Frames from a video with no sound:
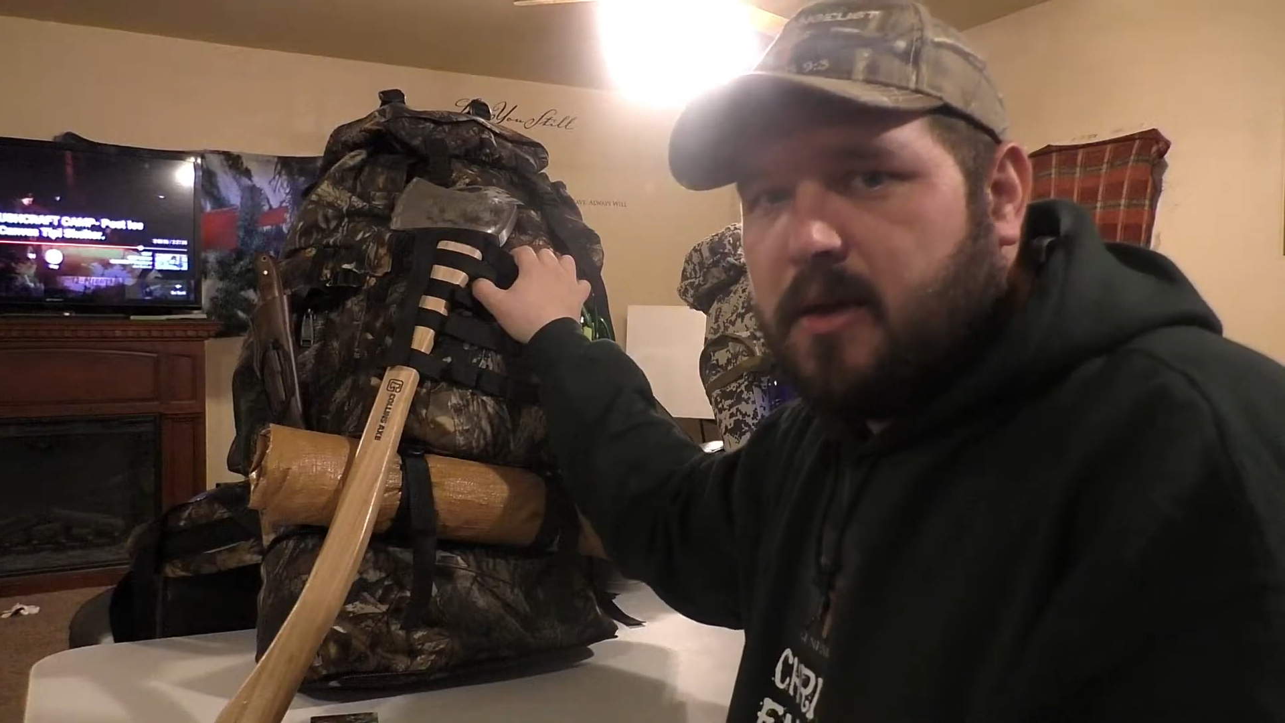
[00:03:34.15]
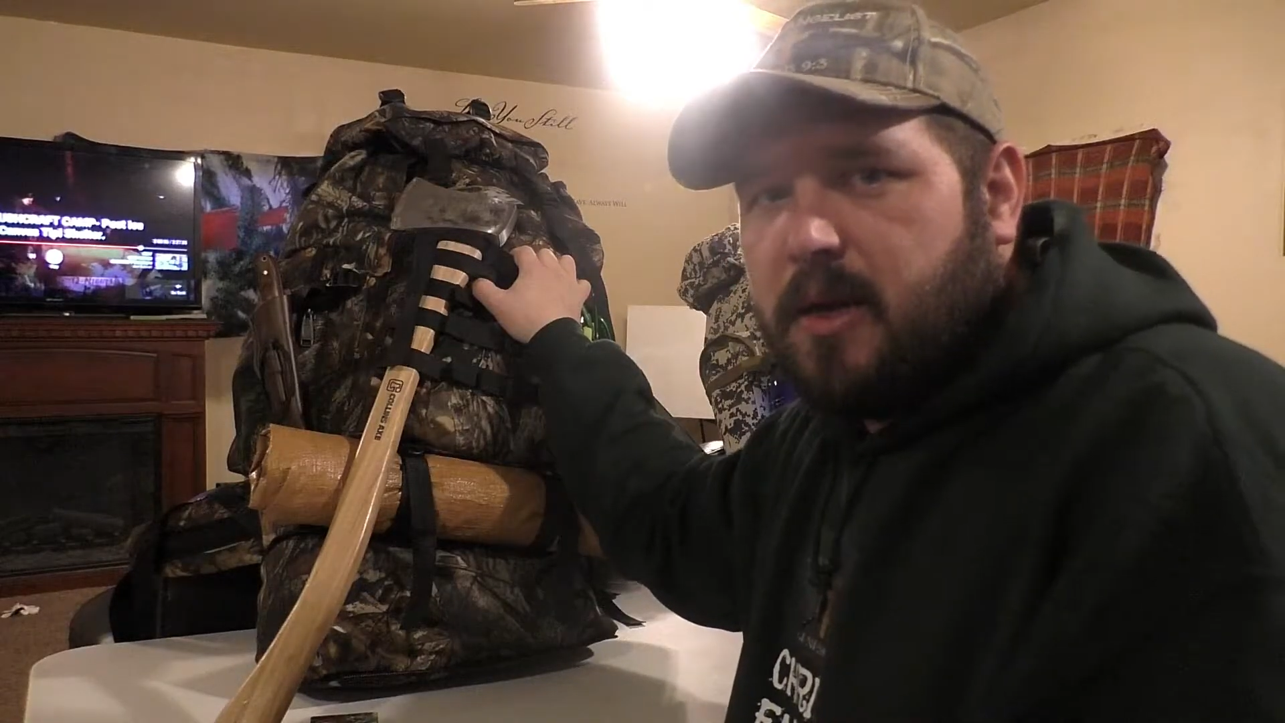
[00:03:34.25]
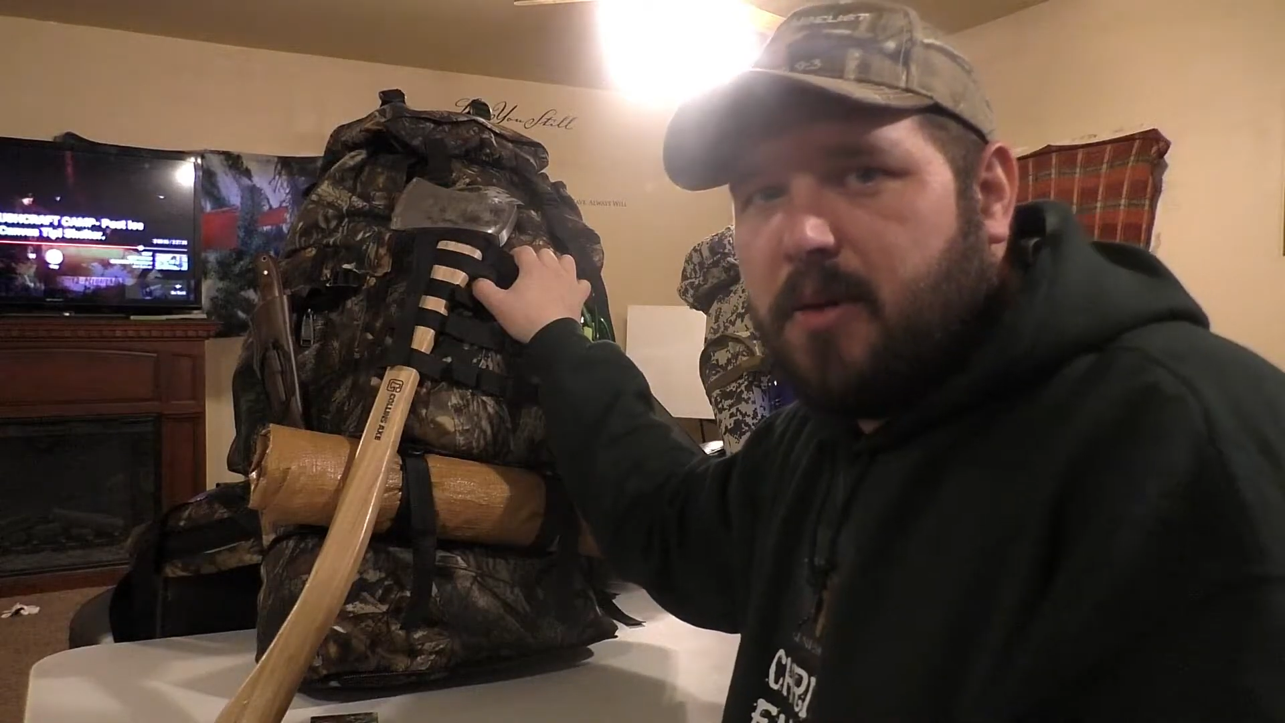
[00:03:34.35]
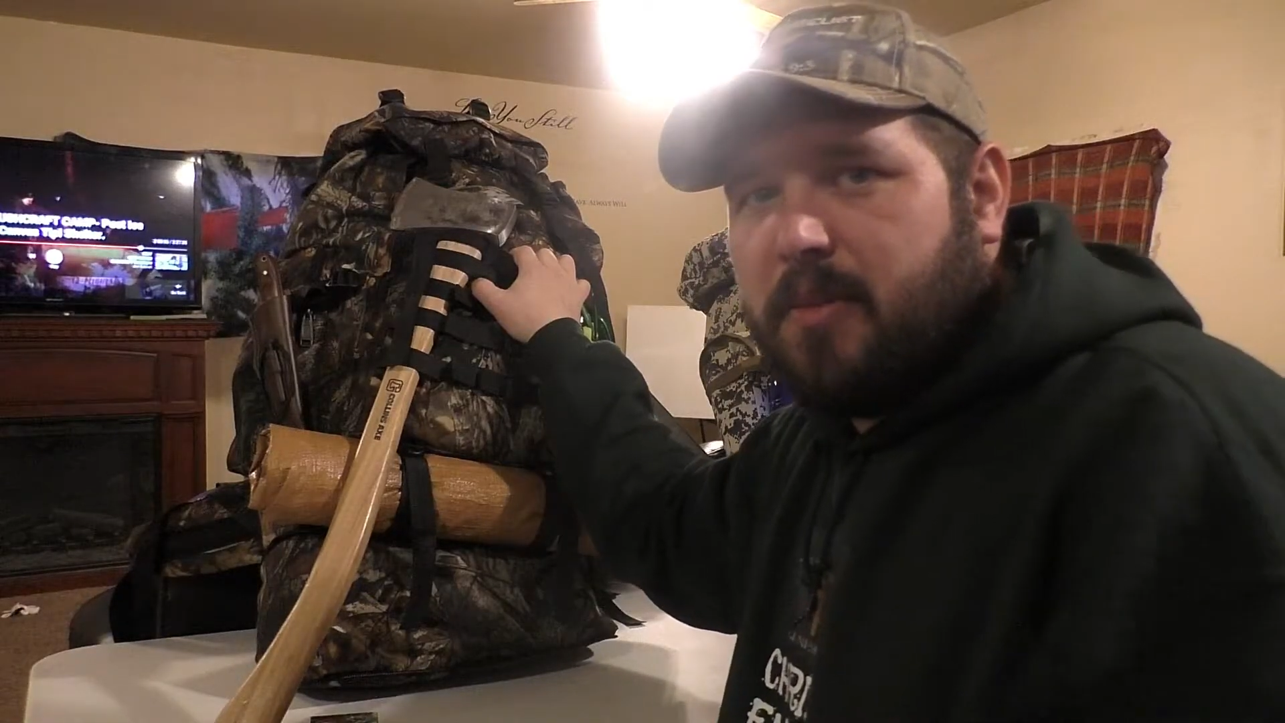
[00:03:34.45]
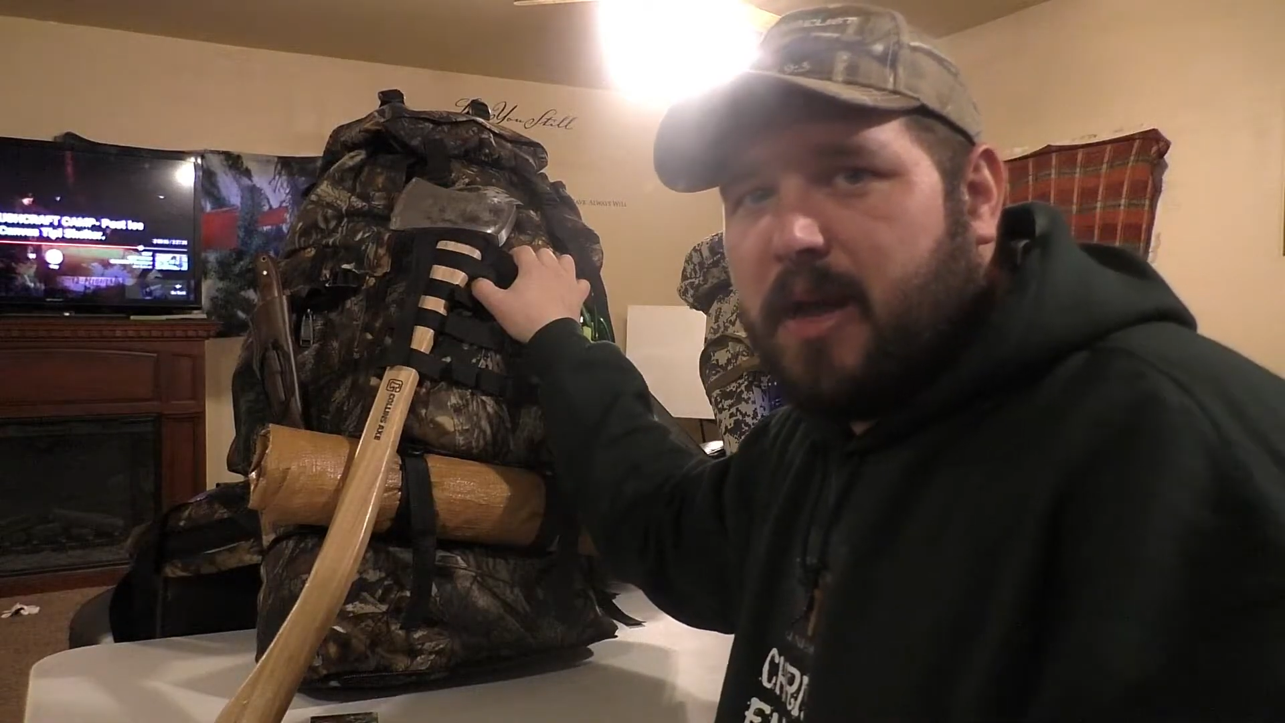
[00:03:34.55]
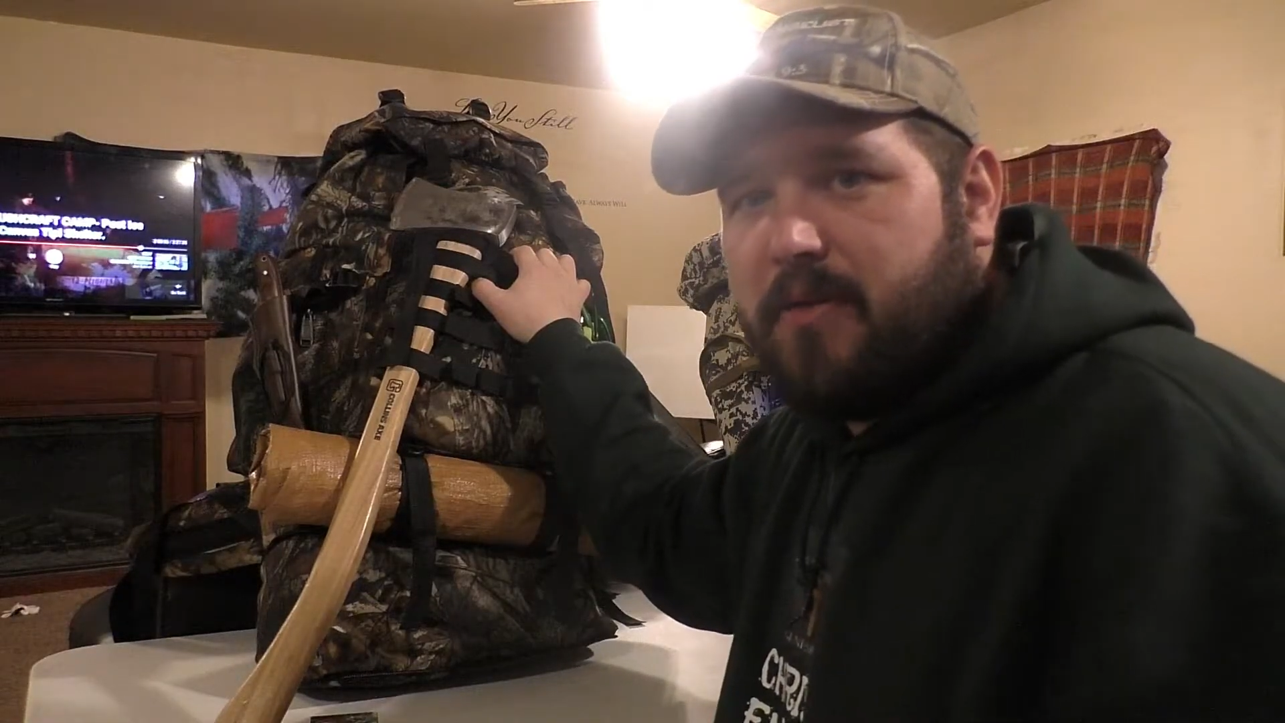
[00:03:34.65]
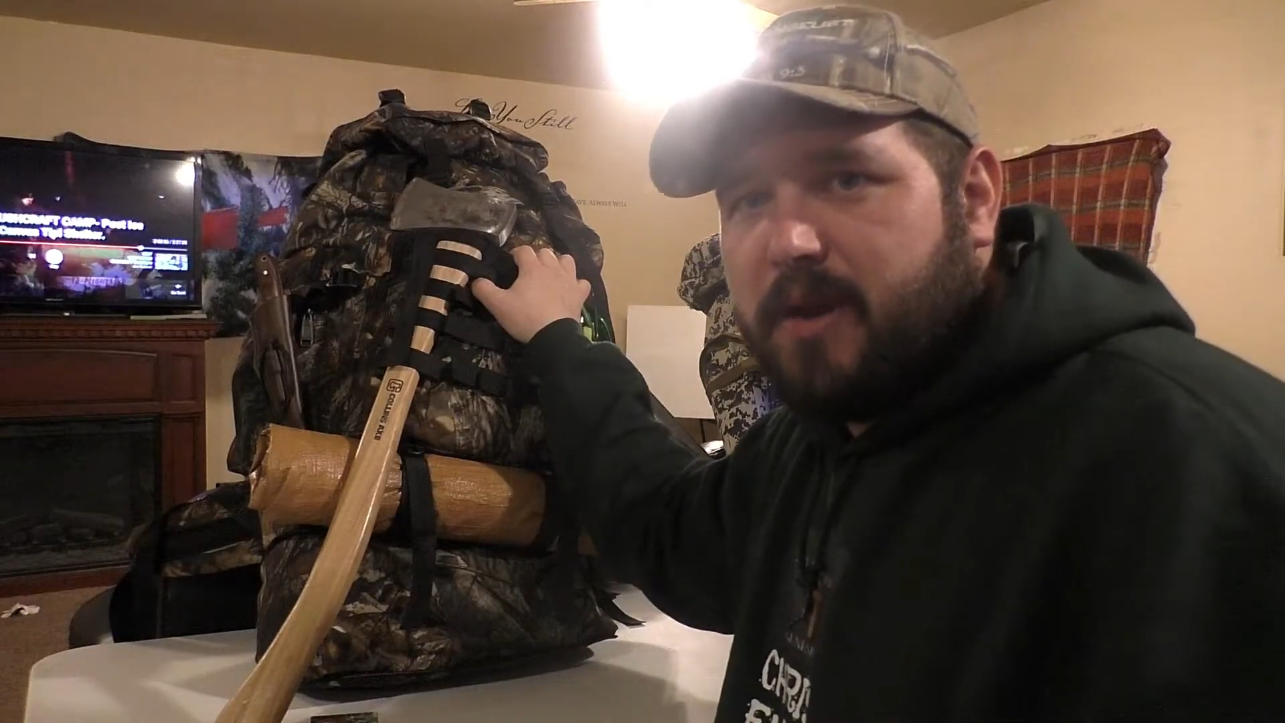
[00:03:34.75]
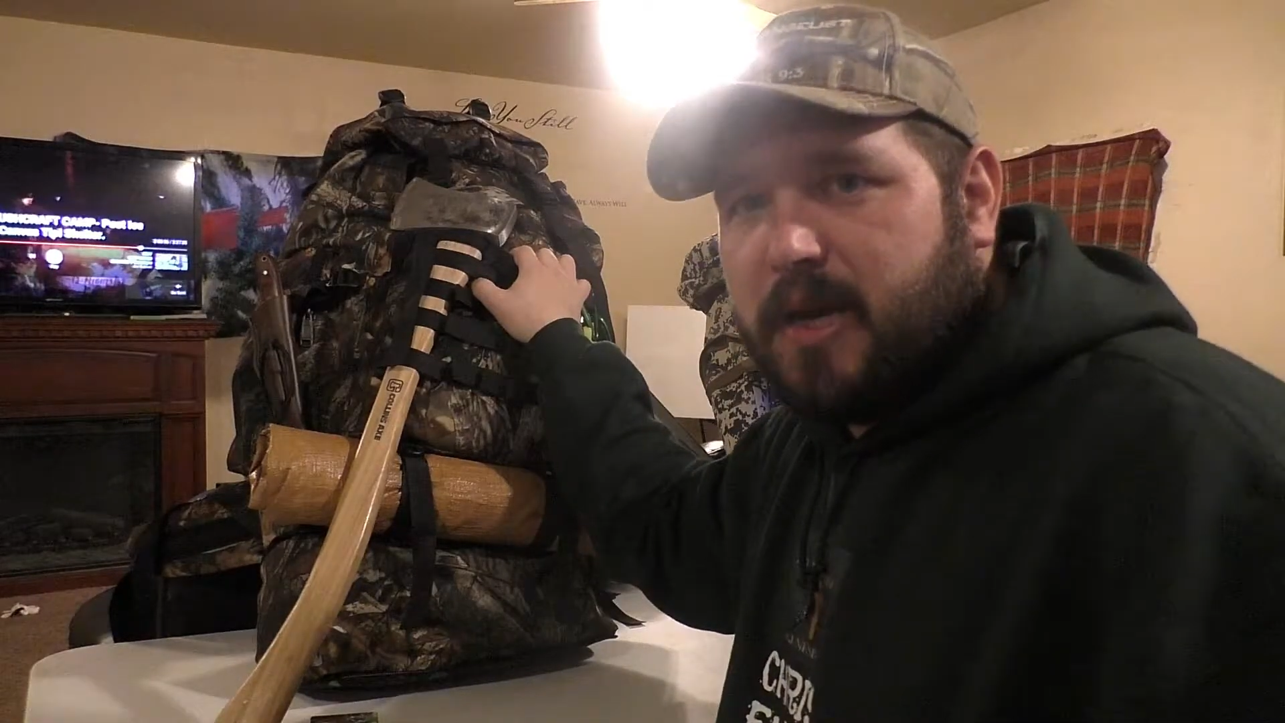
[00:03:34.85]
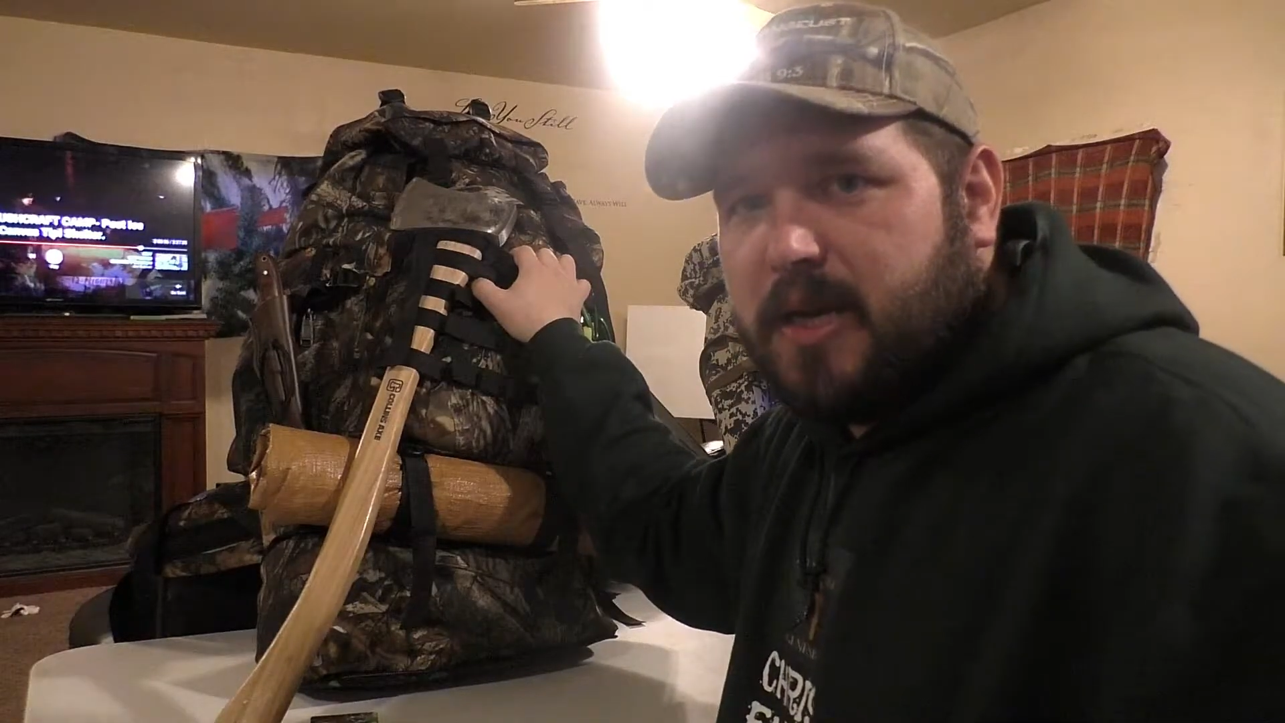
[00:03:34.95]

I'm having it